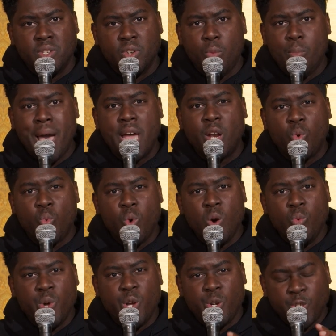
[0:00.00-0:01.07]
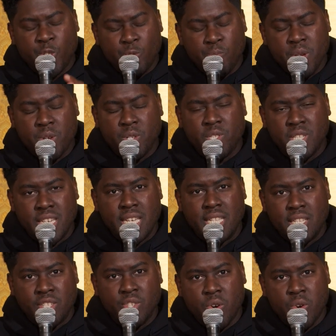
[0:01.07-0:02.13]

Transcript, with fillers: No matter what we are experiencing in this